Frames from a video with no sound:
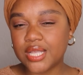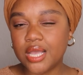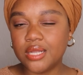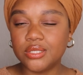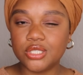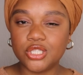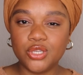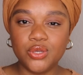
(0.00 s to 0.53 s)

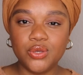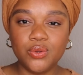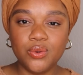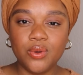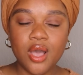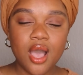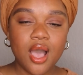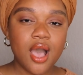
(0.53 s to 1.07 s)
And
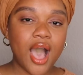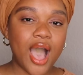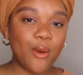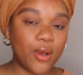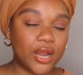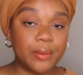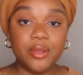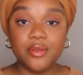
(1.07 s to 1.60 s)
two, I
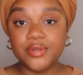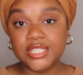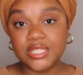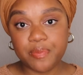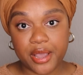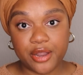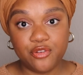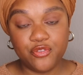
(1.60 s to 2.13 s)
want to be
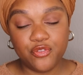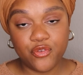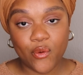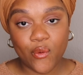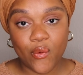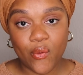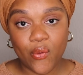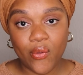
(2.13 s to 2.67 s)

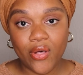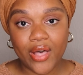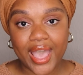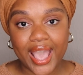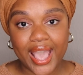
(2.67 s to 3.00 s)
respectful.